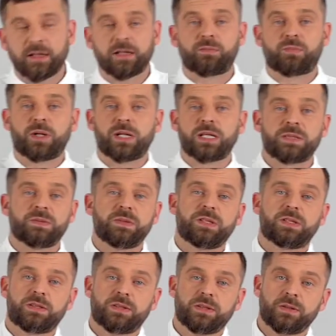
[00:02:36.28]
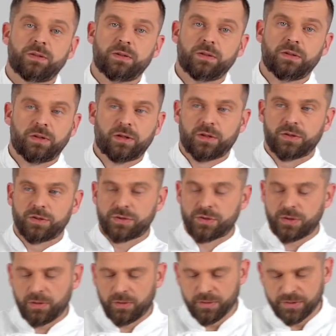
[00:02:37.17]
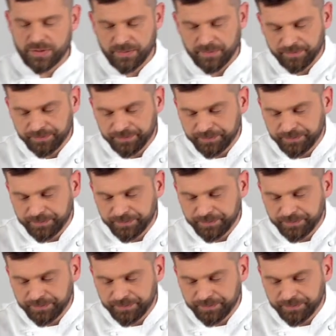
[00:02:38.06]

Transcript: that brings me to controls.